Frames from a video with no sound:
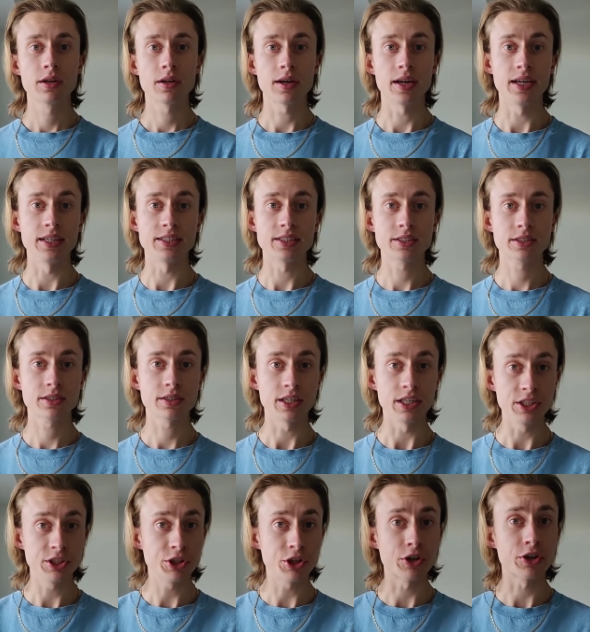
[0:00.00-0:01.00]
it's
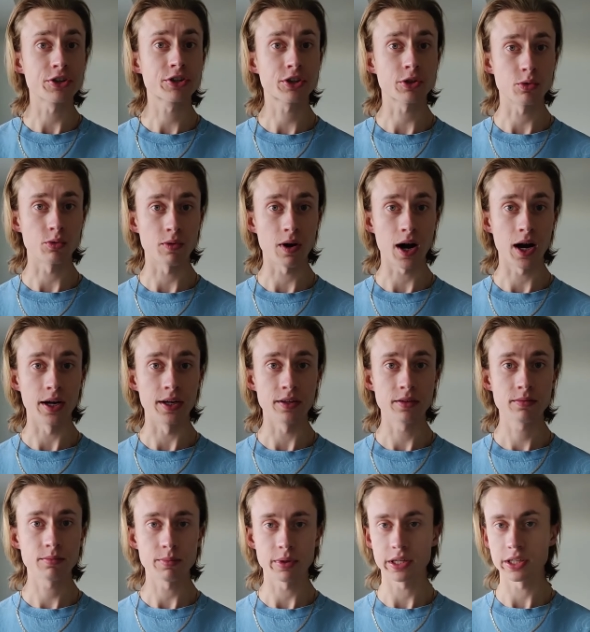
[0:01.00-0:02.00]
easier to
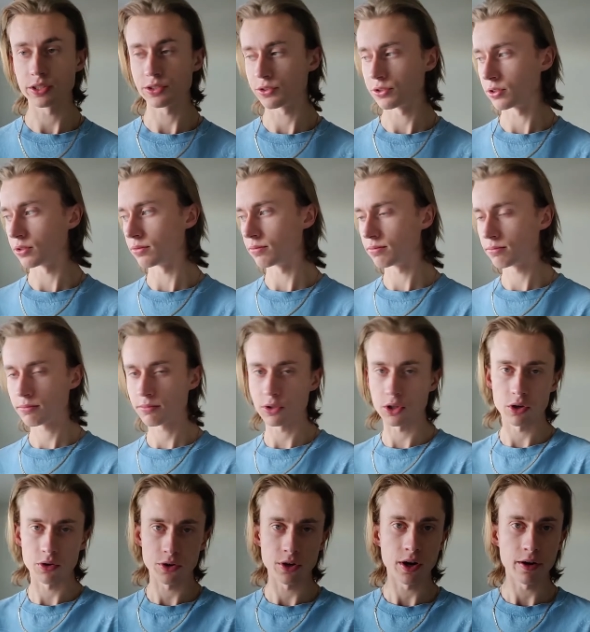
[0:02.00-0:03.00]
run because you're
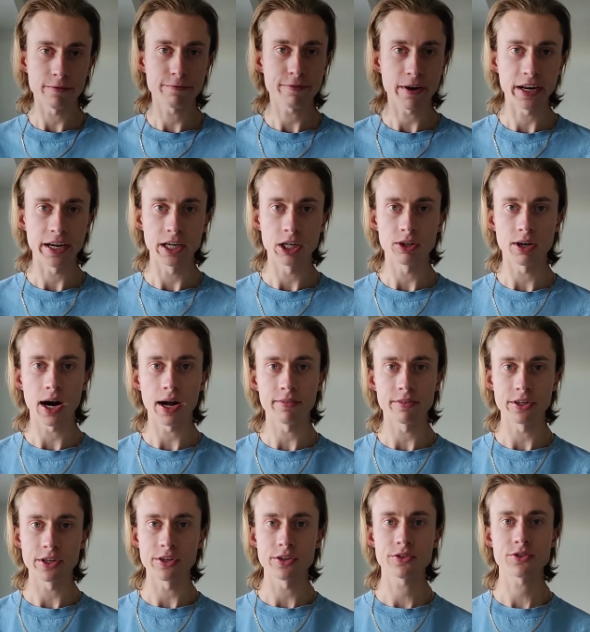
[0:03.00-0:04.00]
not fighting
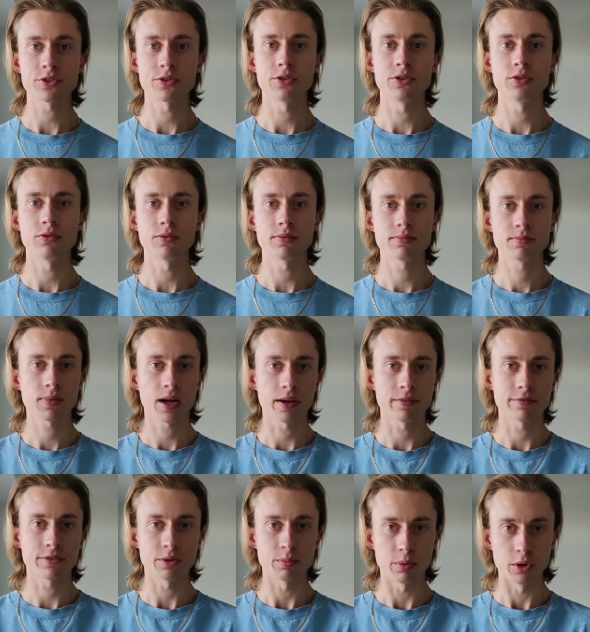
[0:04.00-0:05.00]
gravity, so you
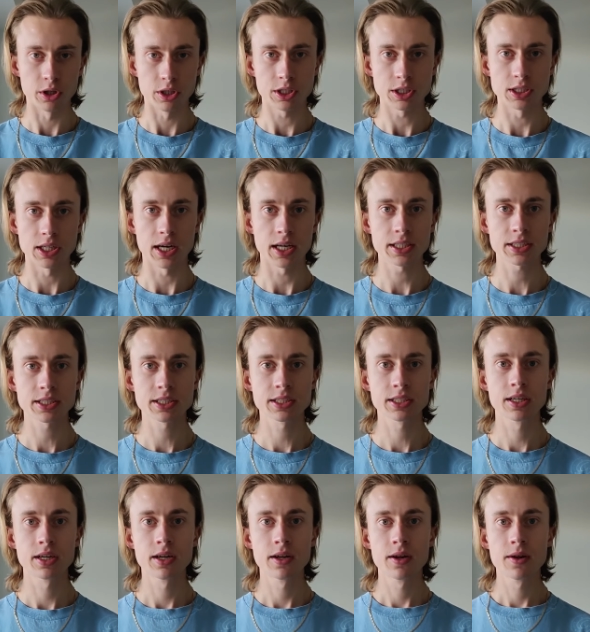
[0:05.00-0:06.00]
have to push less.
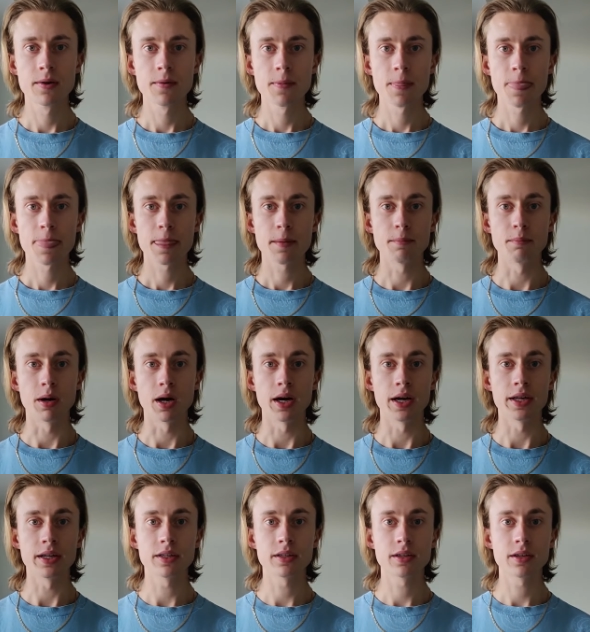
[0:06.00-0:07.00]

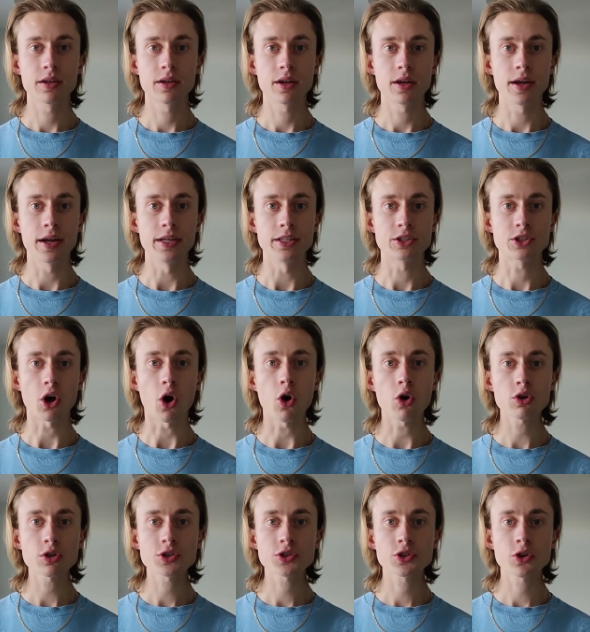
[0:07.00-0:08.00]
But it's
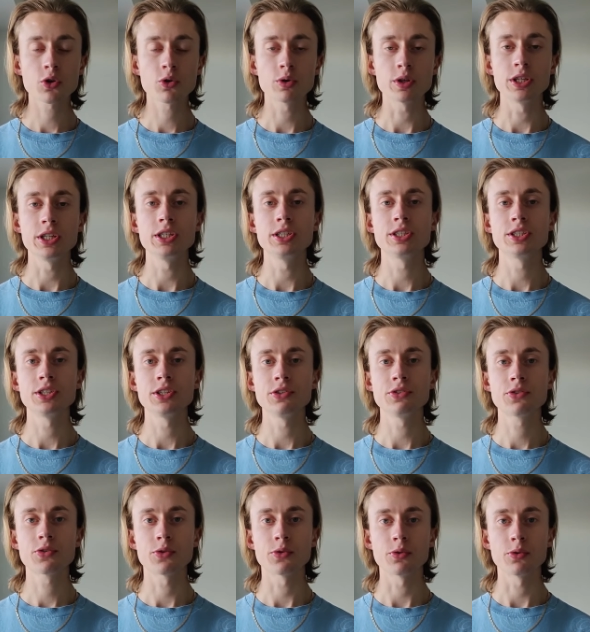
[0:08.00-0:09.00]
also easy
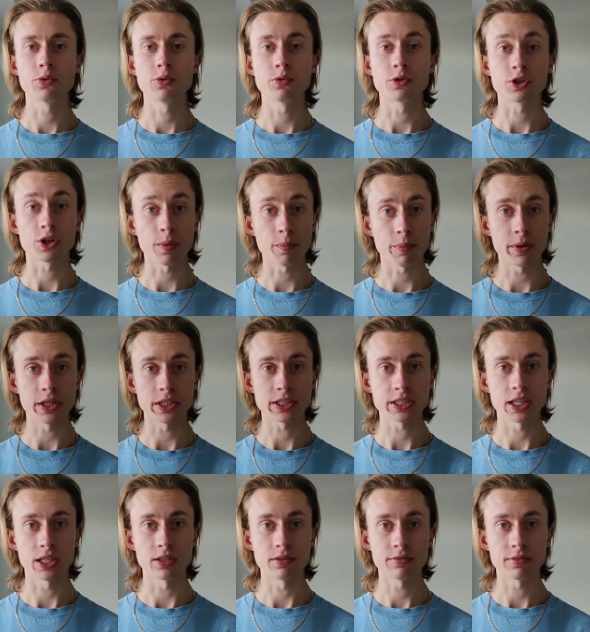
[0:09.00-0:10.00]
to trip
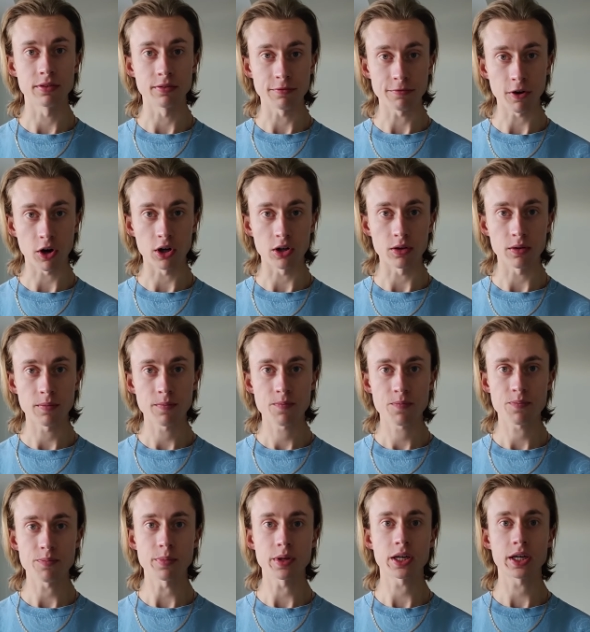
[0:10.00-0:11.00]
yourself and fall
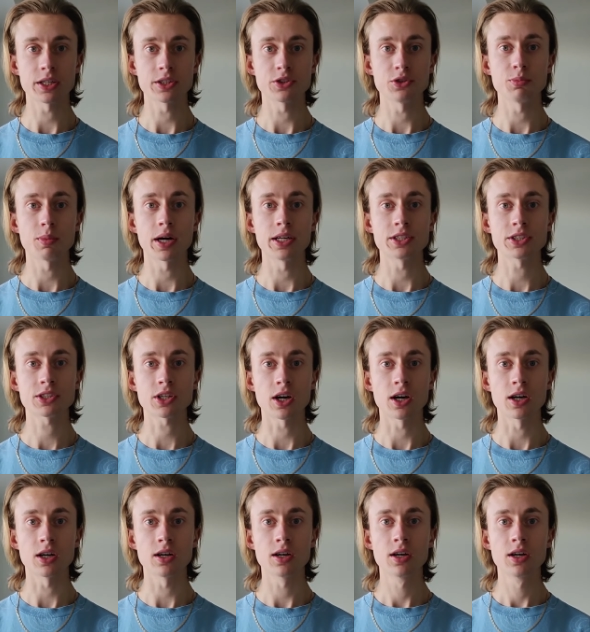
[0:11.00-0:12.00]
because you might
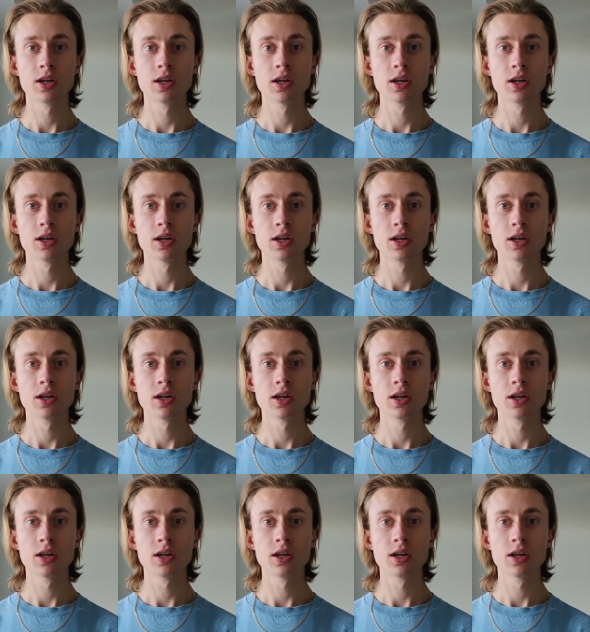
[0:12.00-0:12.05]
start